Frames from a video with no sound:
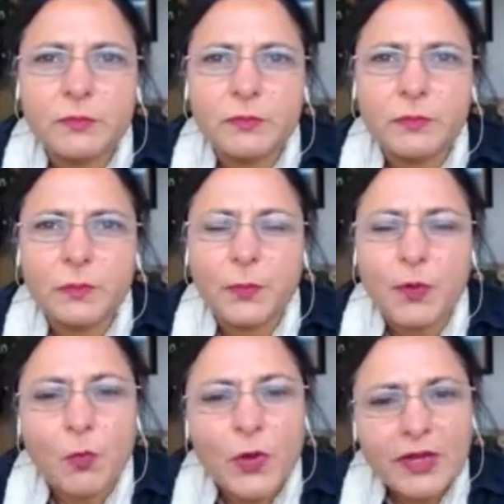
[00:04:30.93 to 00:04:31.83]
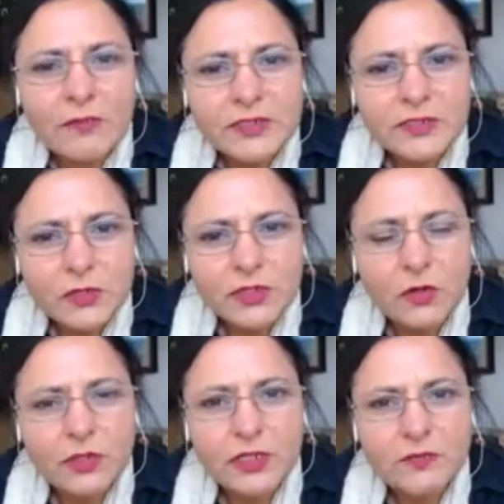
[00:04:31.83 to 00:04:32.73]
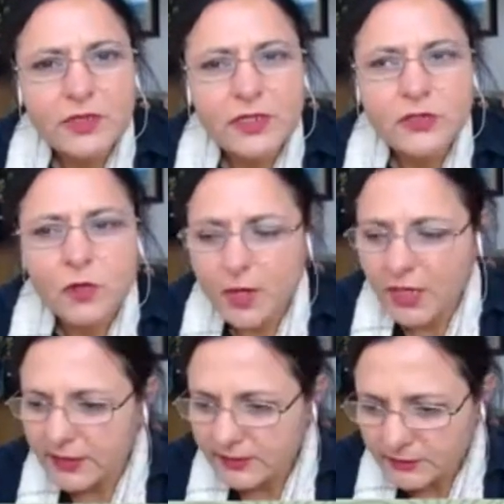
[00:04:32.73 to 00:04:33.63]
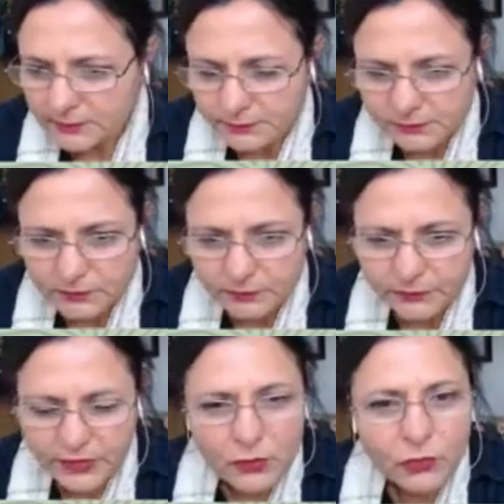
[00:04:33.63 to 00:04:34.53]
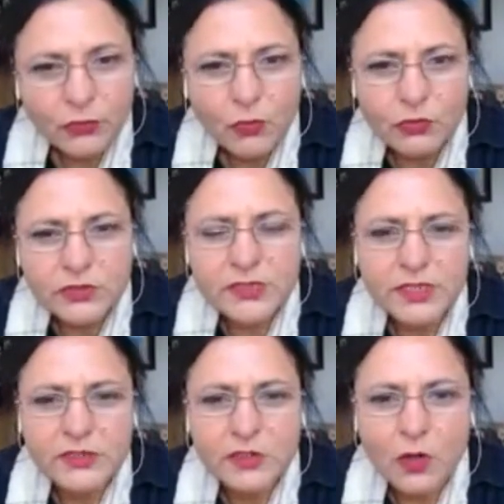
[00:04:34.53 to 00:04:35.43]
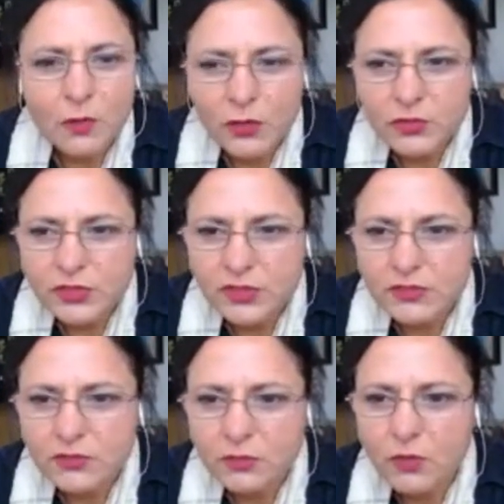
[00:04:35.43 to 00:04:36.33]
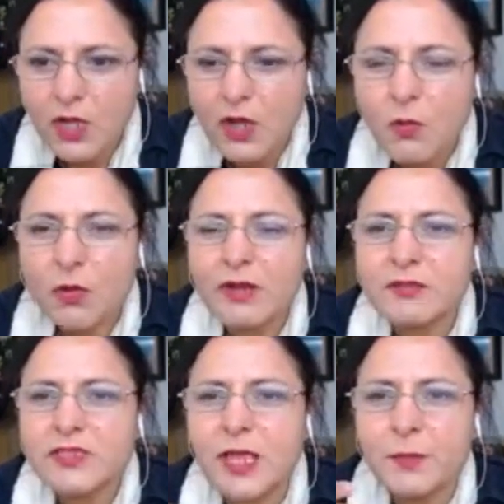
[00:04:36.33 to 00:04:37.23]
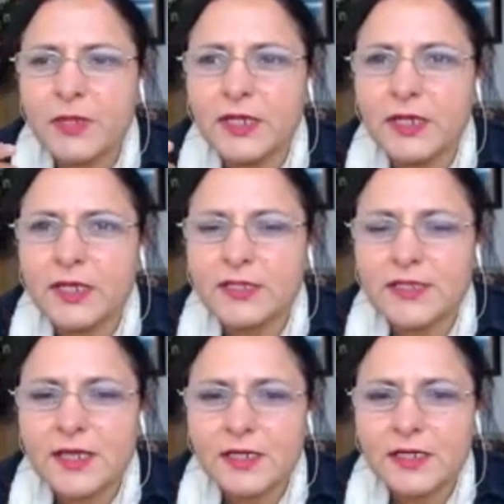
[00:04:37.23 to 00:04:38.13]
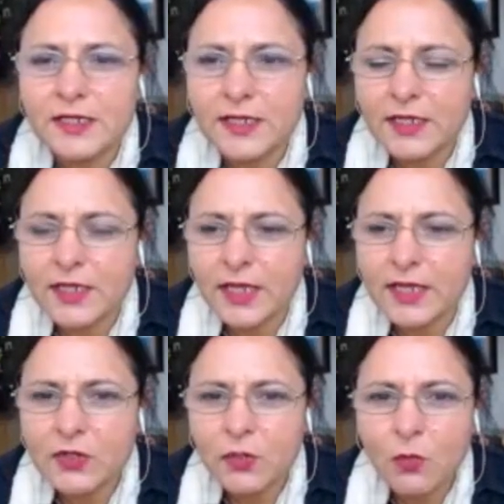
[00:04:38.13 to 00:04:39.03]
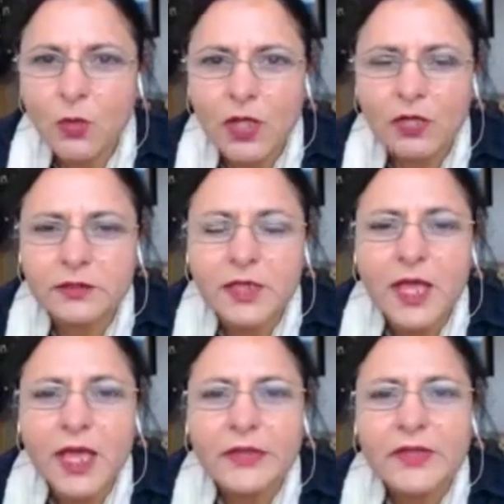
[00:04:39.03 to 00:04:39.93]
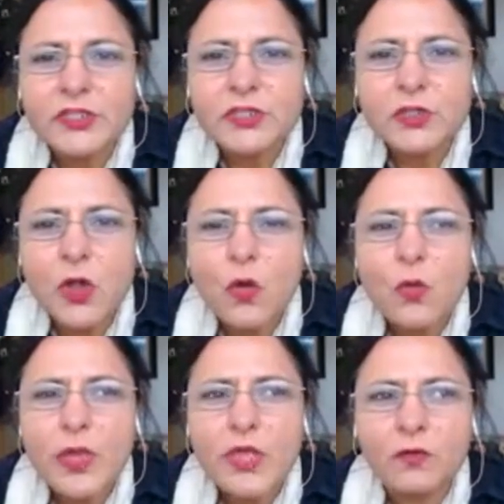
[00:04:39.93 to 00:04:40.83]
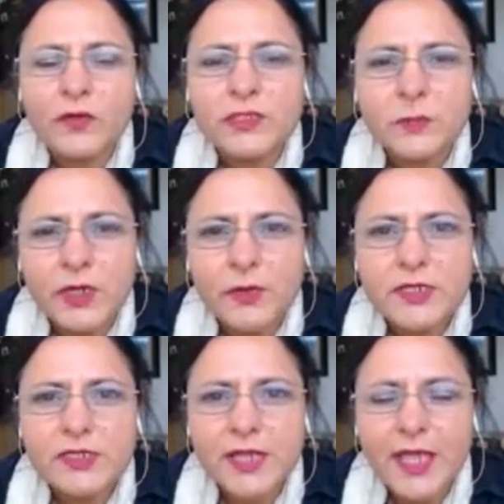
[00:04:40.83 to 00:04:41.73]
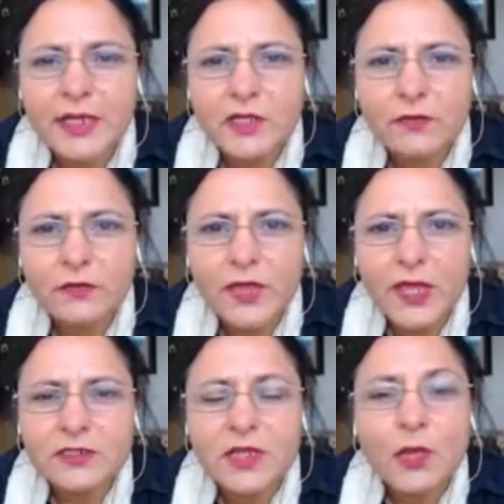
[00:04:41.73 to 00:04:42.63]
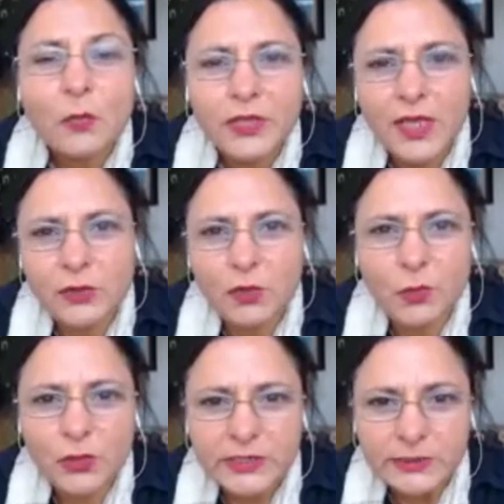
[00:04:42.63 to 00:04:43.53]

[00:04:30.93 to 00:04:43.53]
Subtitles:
but whatever's going on, even in your mind, in your thoughts and in your emotions, or whatever's happening externally in your world, there's no way of experiencing any of that without your body.